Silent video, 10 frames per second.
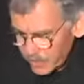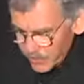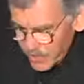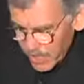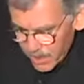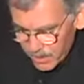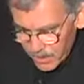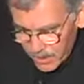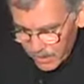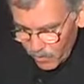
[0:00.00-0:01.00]
of
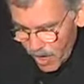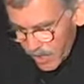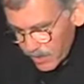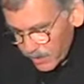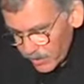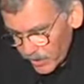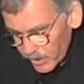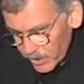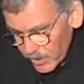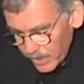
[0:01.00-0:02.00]
shells and rocks and
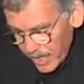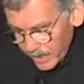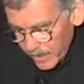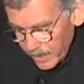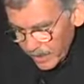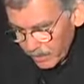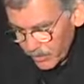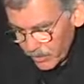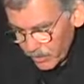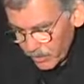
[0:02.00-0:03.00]
birds, and that led him
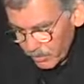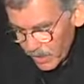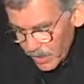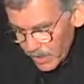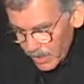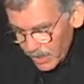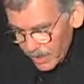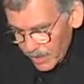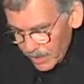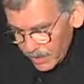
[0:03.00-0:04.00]
to
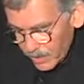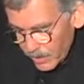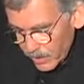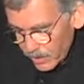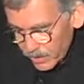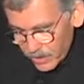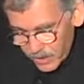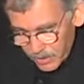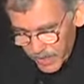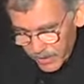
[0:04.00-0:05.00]
his
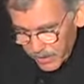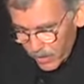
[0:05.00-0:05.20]
conclusions about